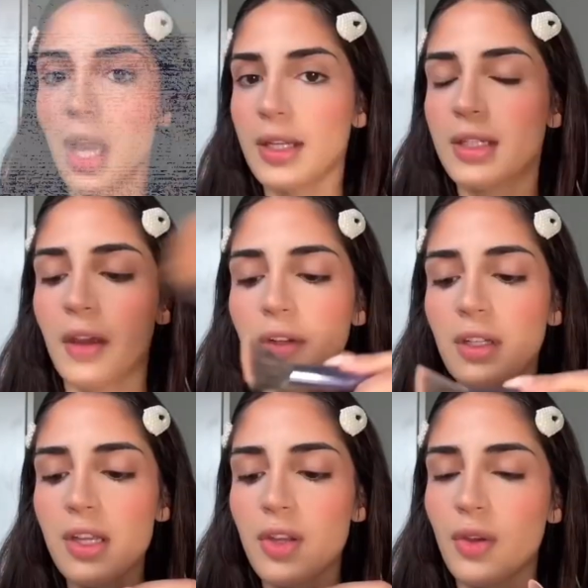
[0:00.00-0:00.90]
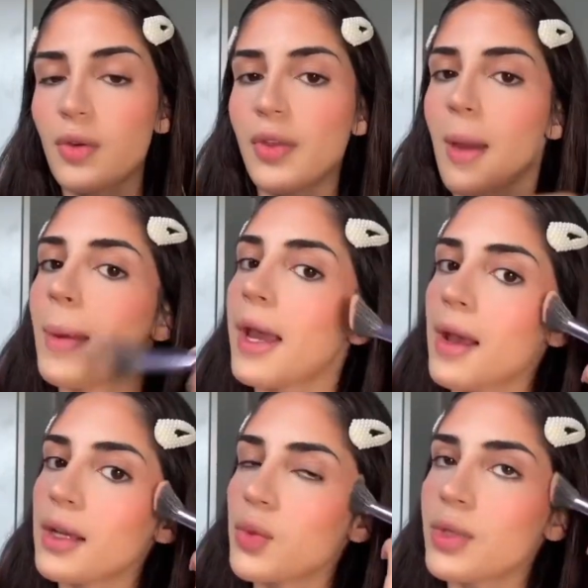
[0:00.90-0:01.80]
I definitely knew that my
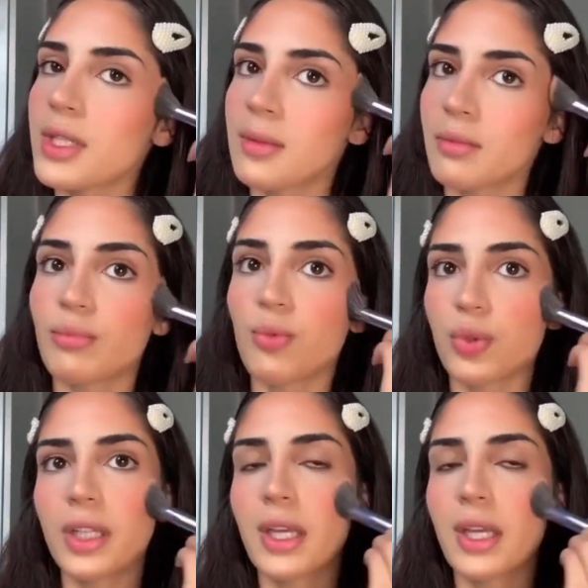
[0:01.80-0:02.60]
ex was really